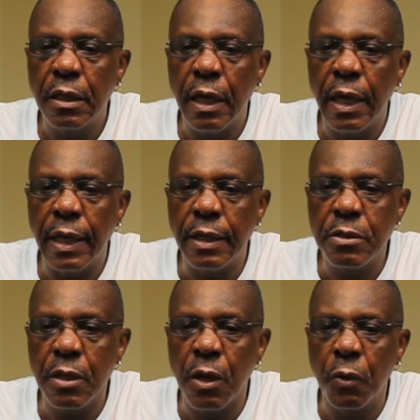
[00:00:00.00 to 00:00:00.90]
And
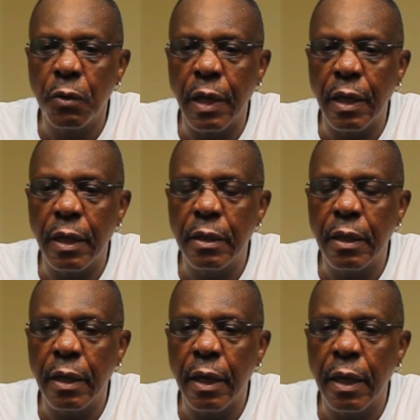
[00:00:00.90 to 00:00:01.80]
so
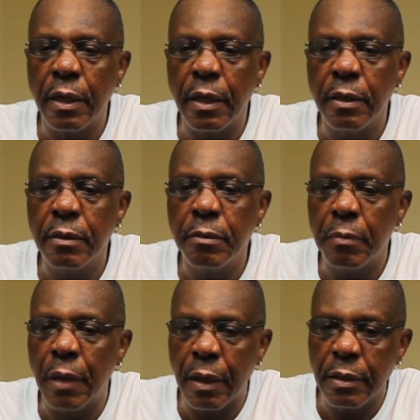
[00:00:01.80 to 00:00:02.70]

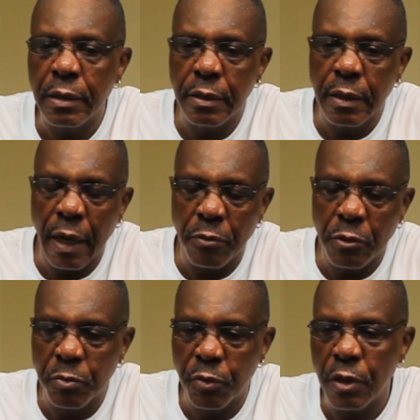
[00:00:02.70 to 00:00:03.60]
I
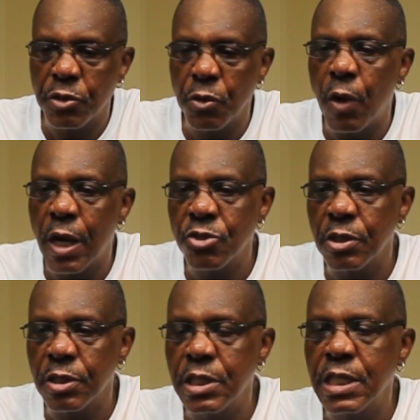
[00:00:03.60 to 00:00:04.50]
was brought to
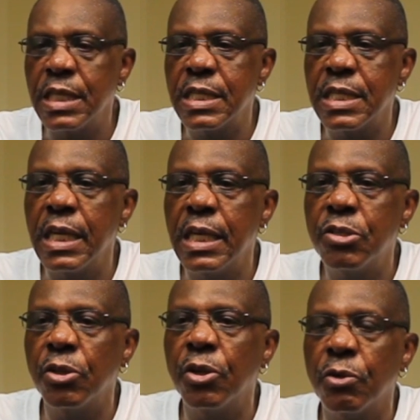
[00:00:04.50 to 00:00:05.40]
Washington, D.C.
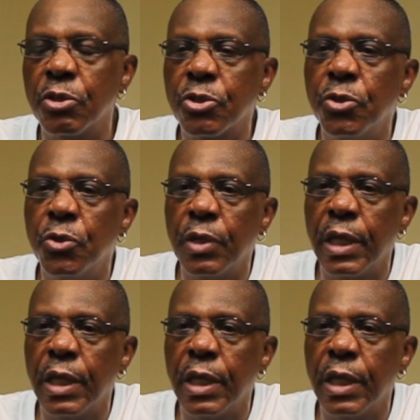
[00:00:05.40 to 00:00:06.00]
to go to school.